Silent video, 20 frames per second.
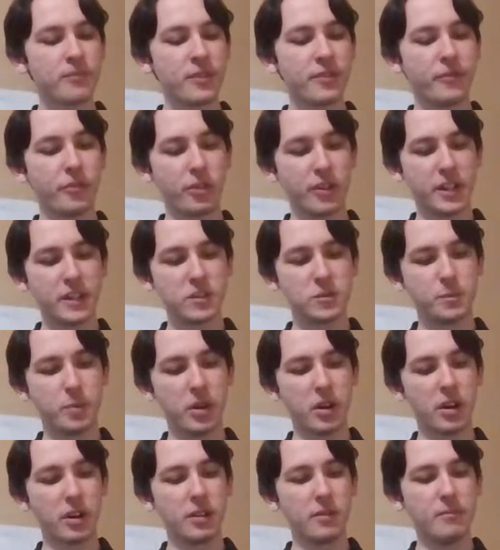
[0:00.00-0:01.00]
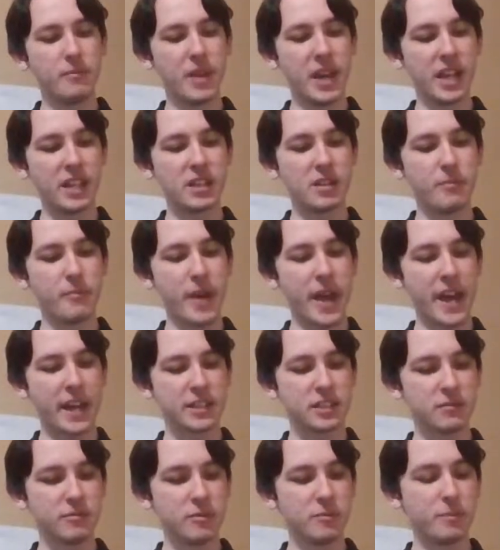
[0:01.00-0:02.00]
for his part, made the
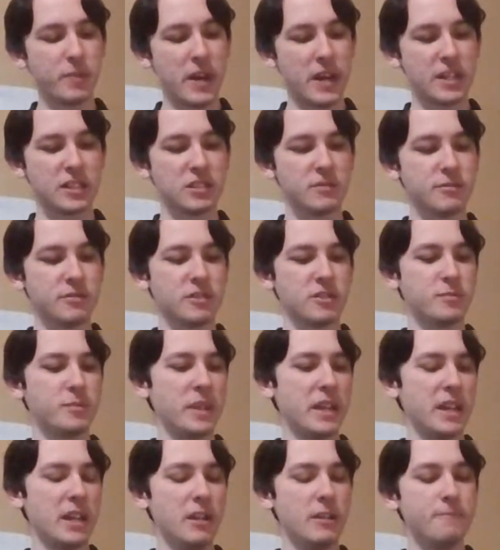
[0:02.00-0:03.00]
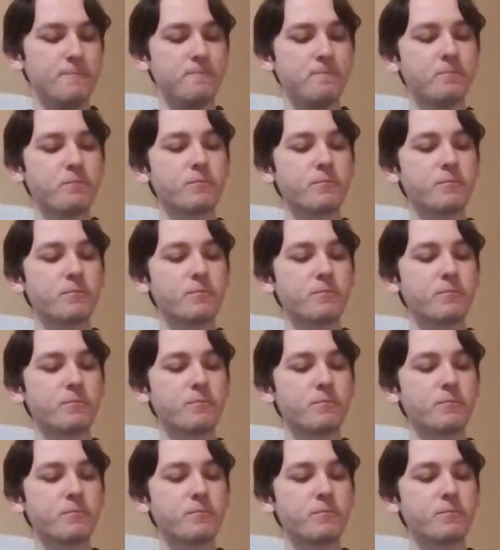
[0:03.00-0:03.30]
maximum possible speed